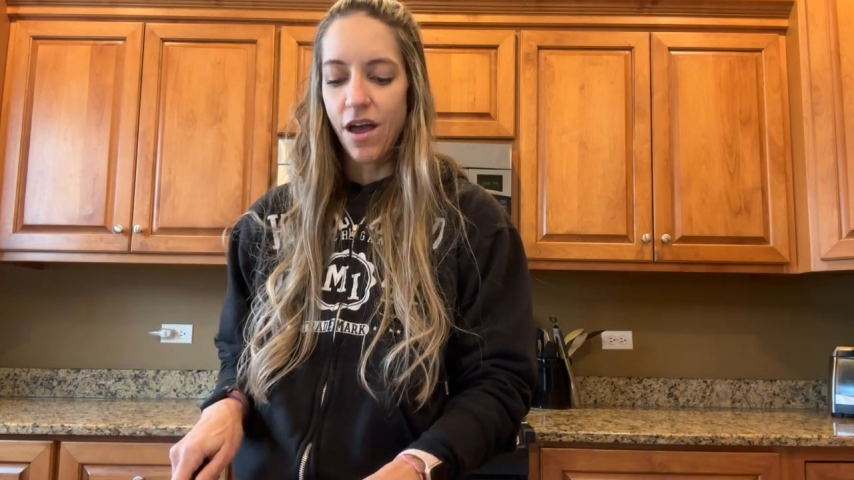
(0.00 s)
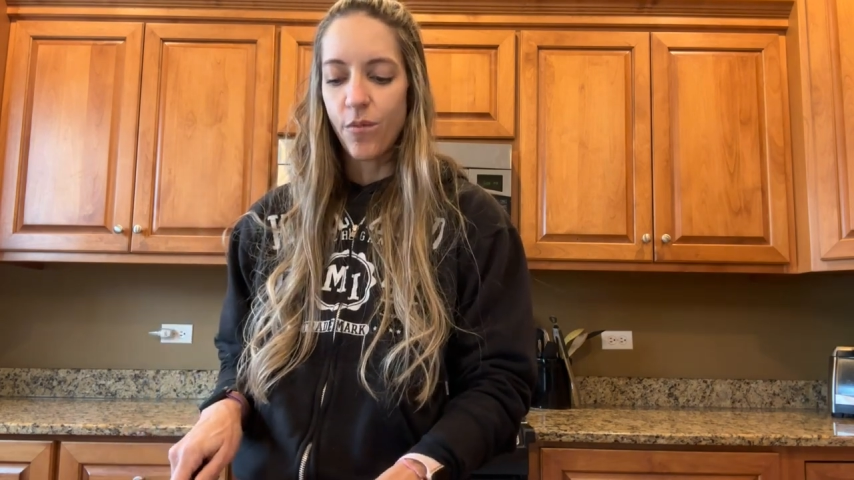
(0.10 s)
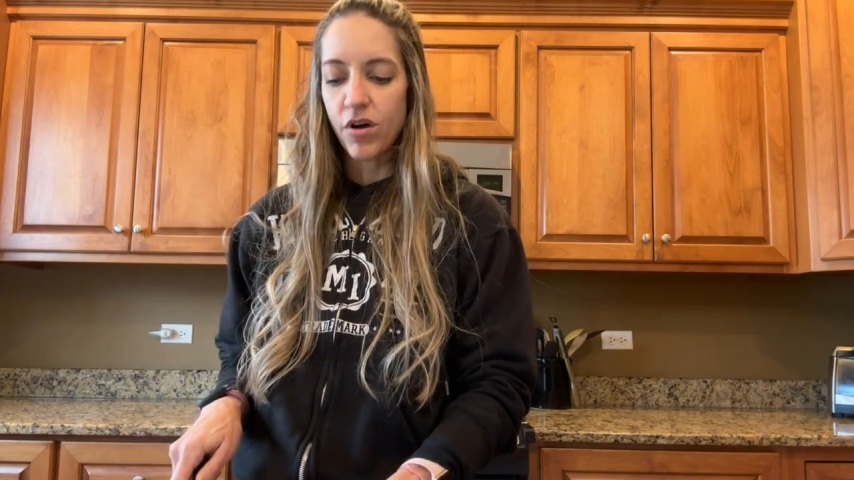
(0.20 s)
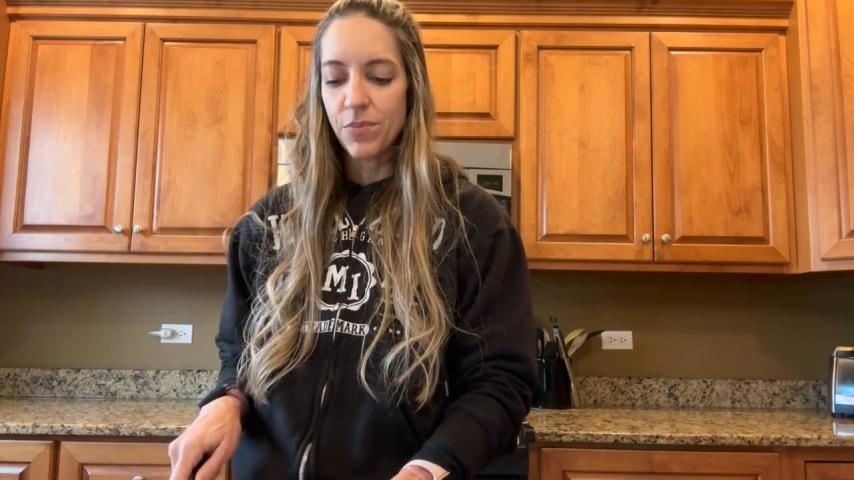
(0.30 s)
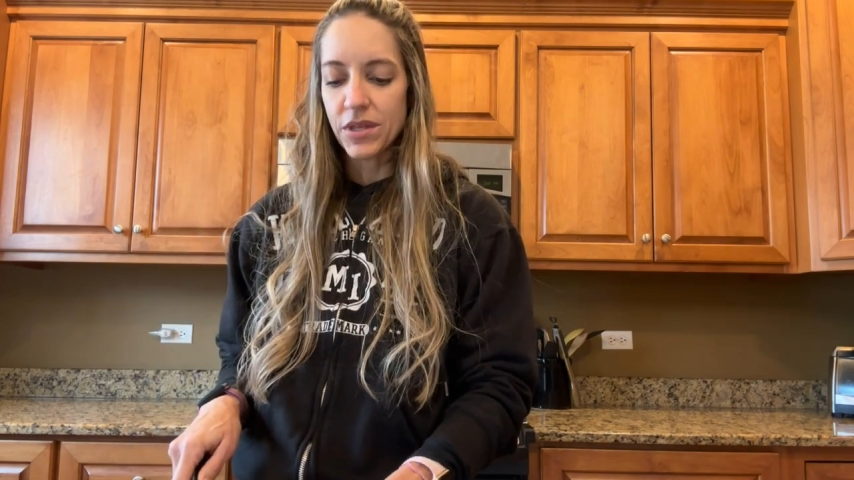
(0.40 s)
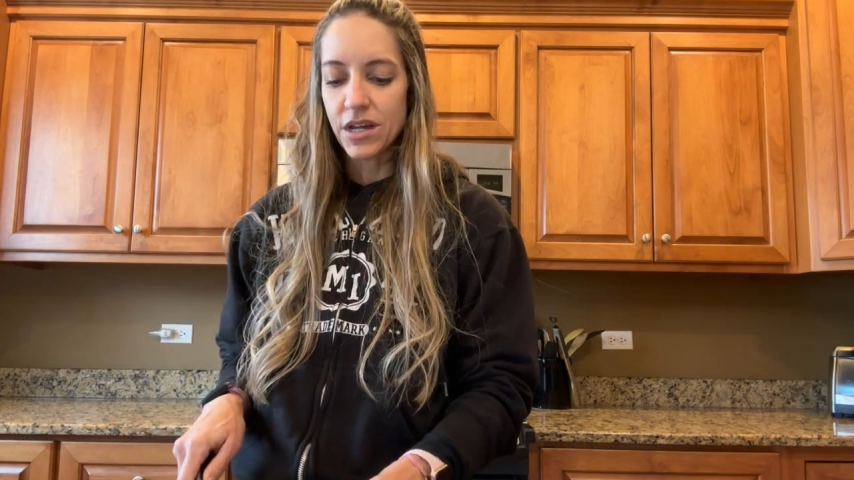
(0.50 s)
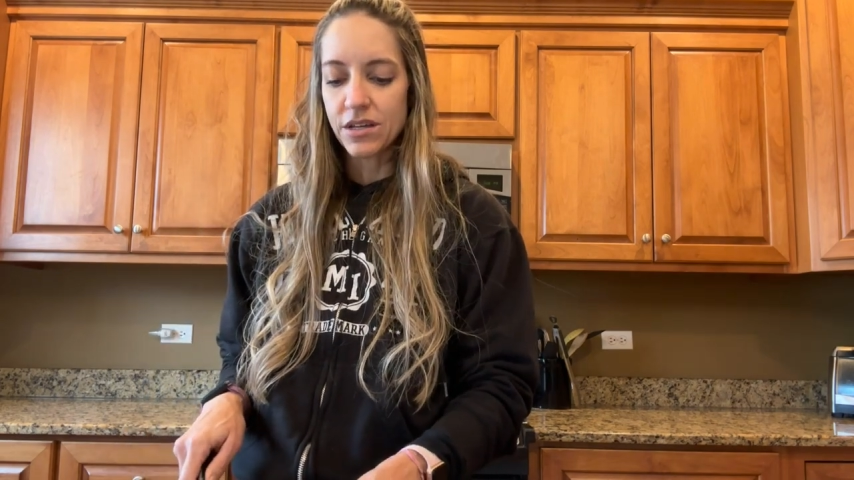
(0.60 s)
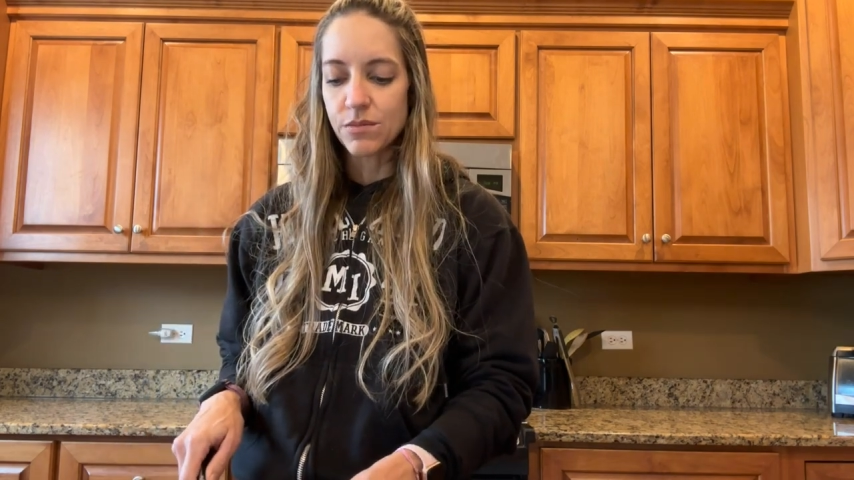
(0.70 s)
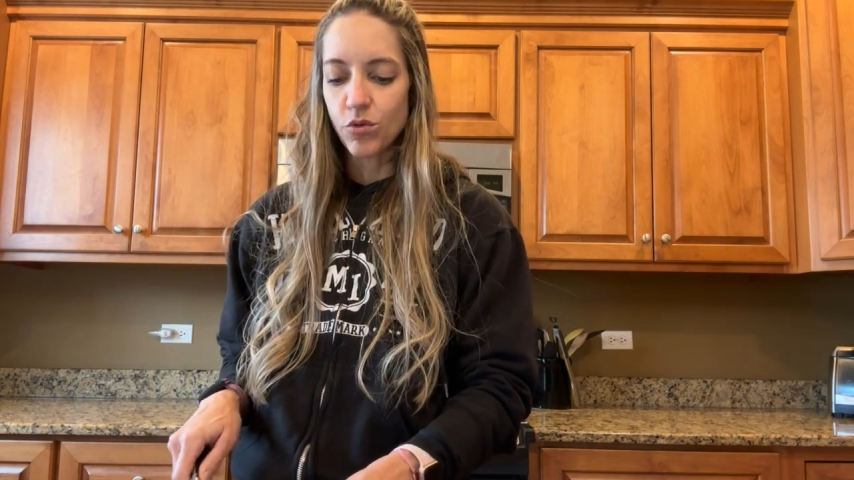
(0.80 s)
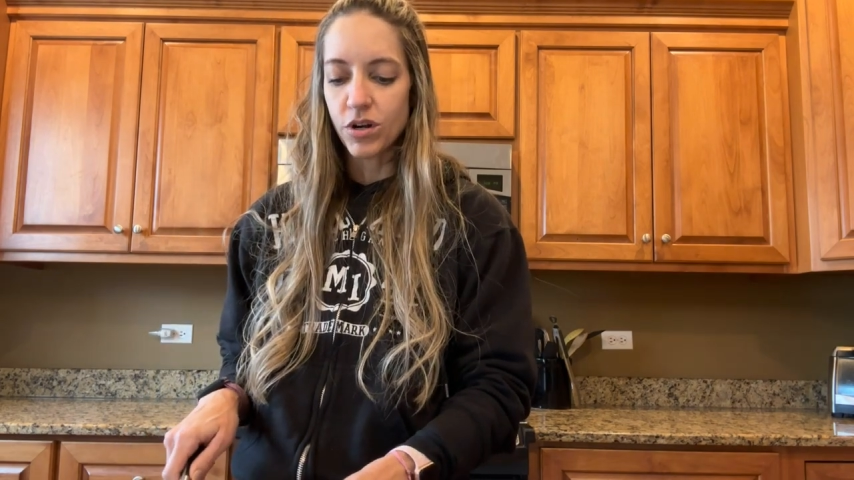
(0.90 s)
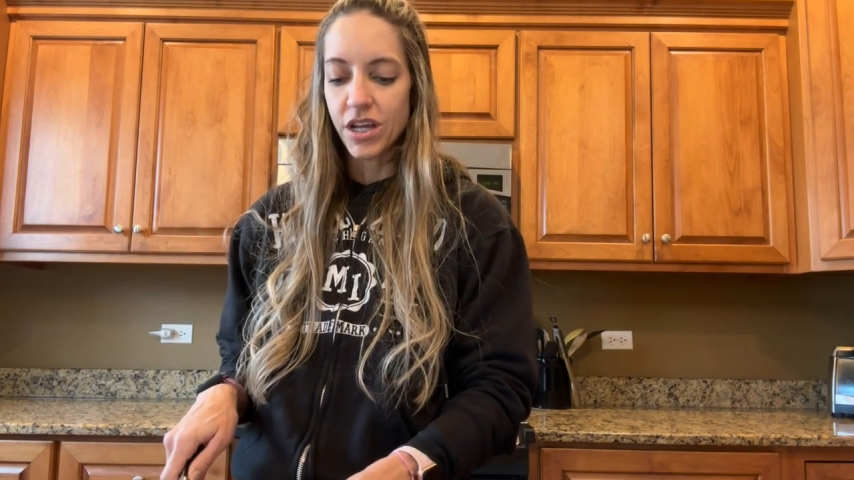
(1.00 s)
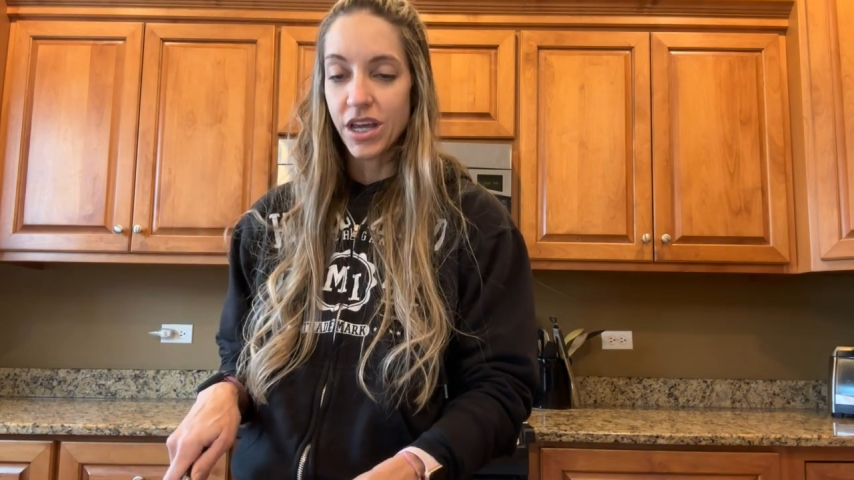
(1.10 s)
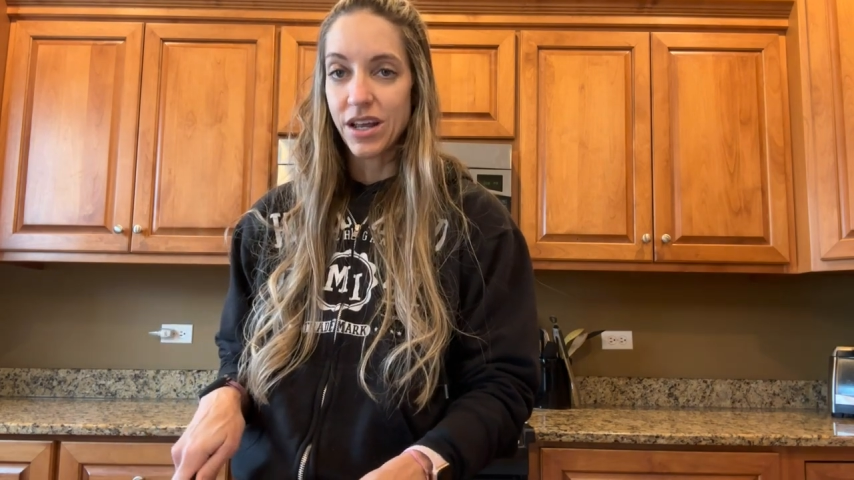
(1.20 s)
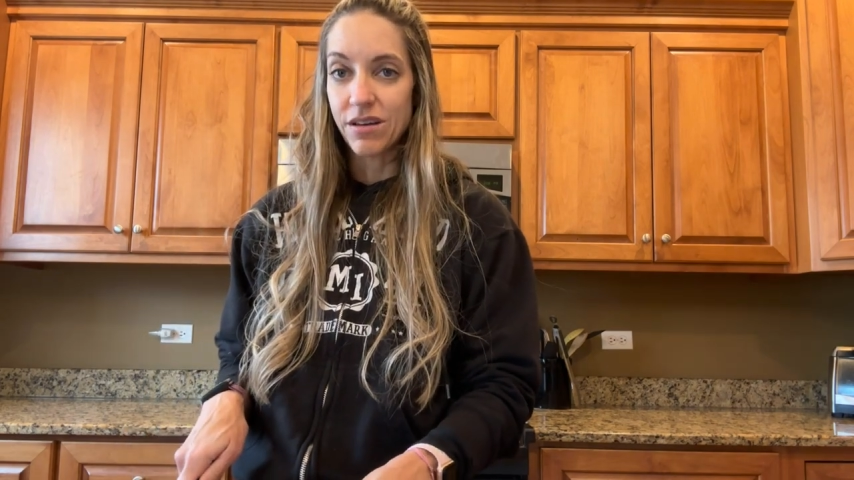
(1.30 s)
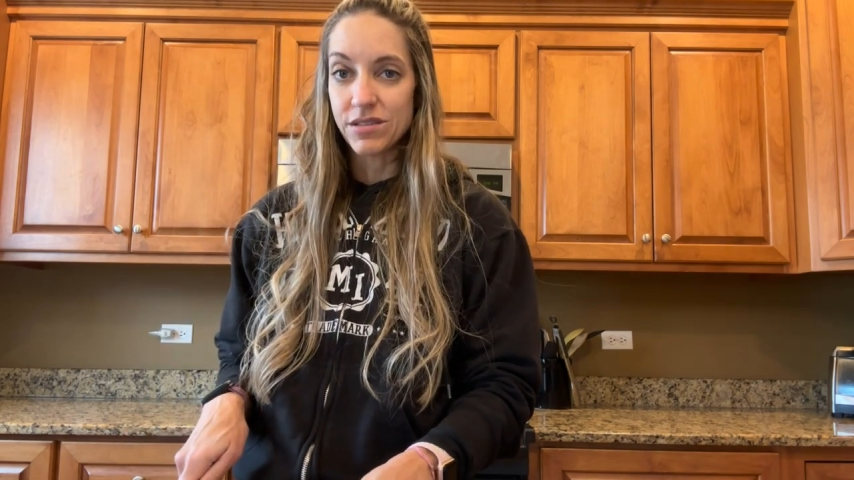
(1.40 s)
I woke up the next
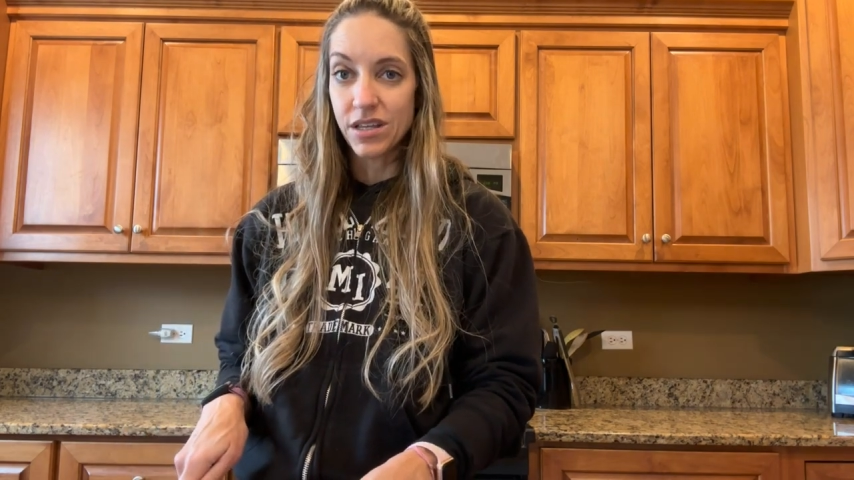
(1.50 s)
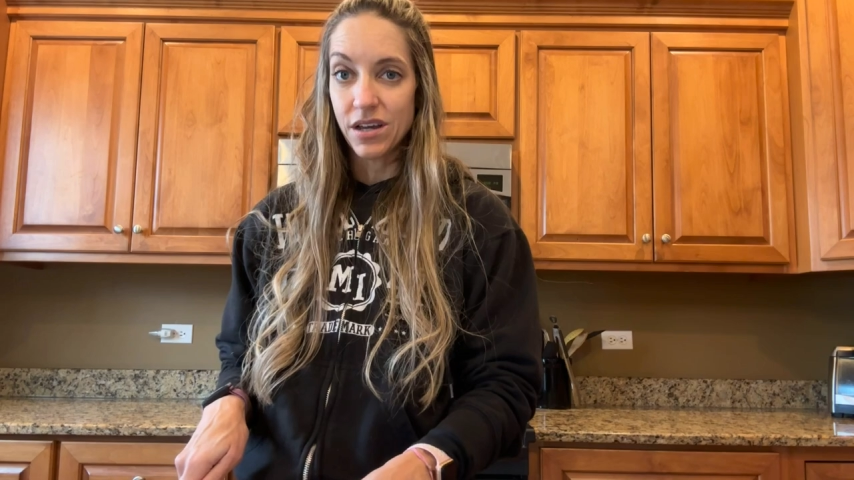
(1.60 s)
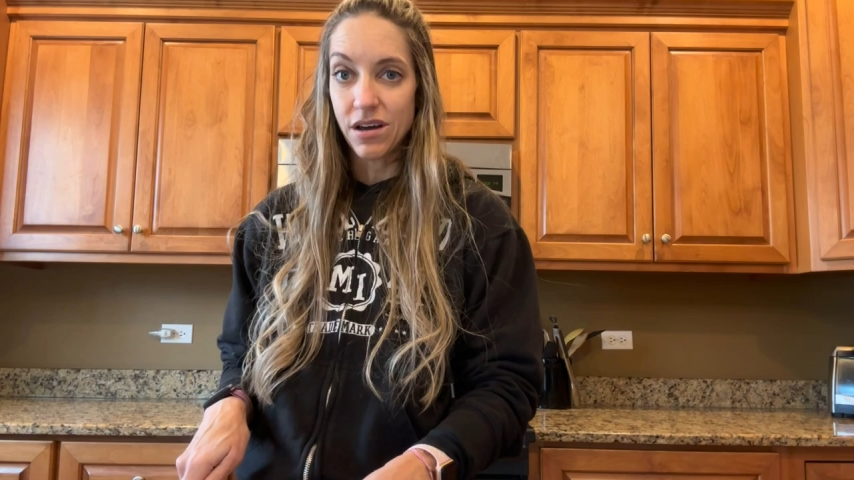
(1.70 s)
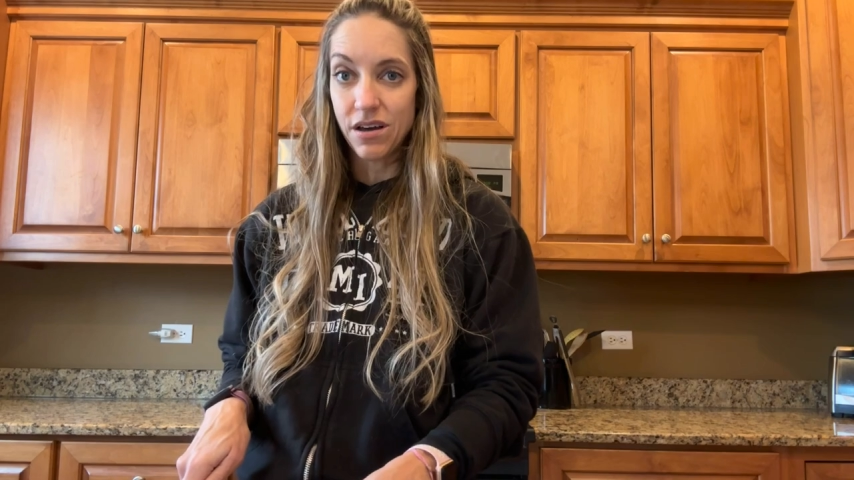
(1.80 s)
morning and I was like,